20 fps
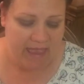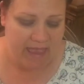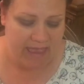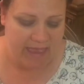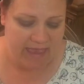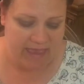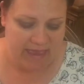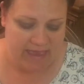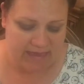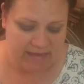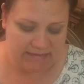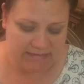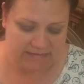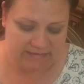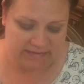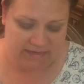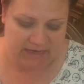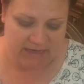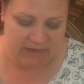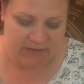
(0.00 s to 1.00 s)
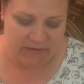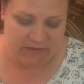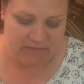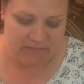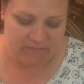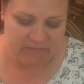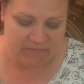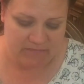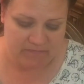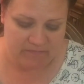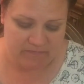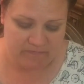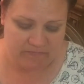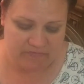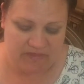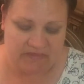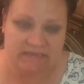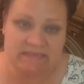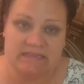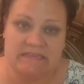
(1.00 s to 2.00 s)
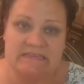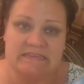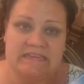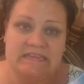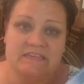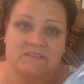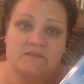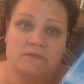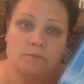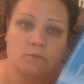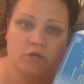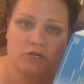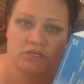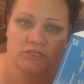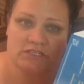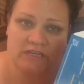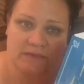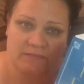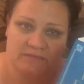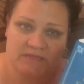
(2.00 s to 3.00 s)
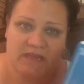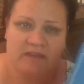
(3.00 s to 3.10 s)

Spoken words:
And the CD is from workshops.